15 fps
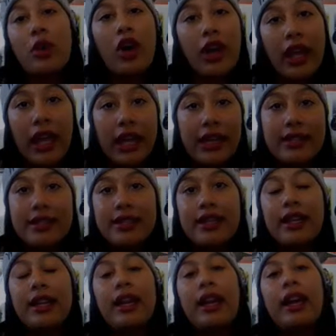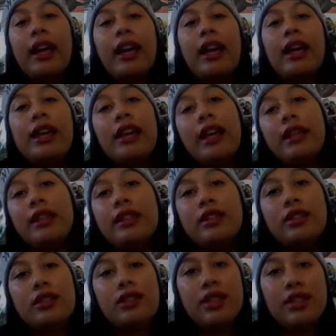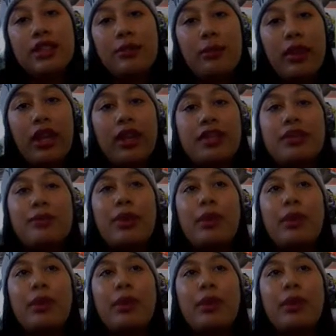Marquez, right into 6th place.